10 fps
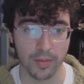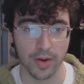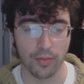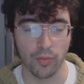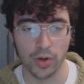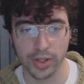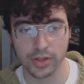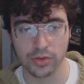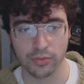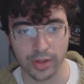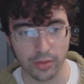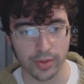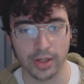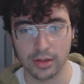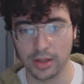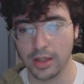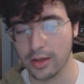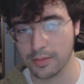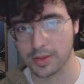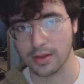I wanted to reread leading
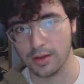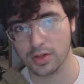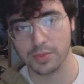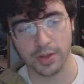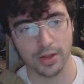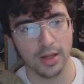up to this, but